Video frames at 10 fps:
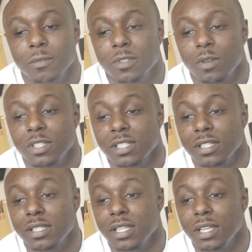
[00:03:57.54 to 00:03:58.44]
So just to
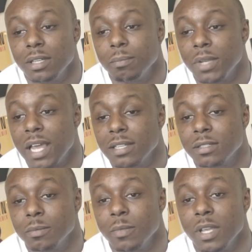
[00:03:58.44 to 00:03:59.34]
see him
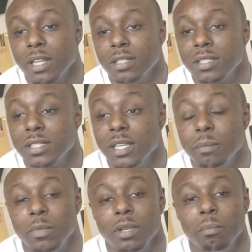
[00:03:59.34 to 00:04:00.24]
blossom and to see him be